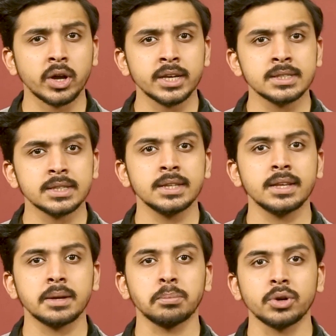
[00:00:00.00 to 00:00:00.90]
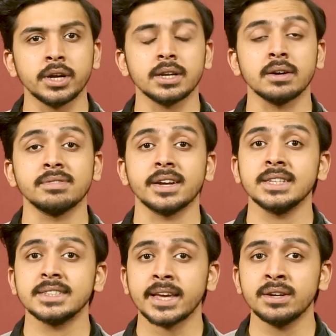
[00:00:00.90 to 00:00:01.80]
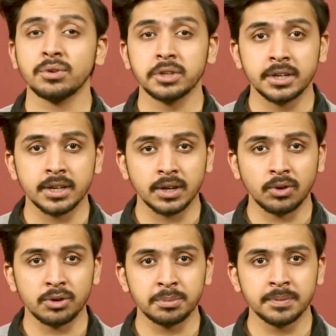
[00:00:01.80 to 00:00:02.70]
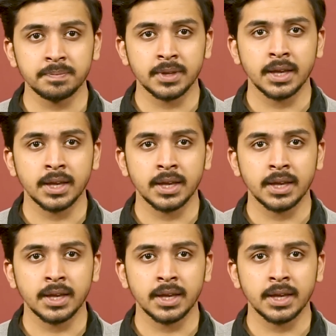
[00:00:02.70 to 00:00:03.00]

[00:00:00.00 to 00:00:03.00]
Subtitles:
rise in the repo rate a worrying sign for the Indian economy?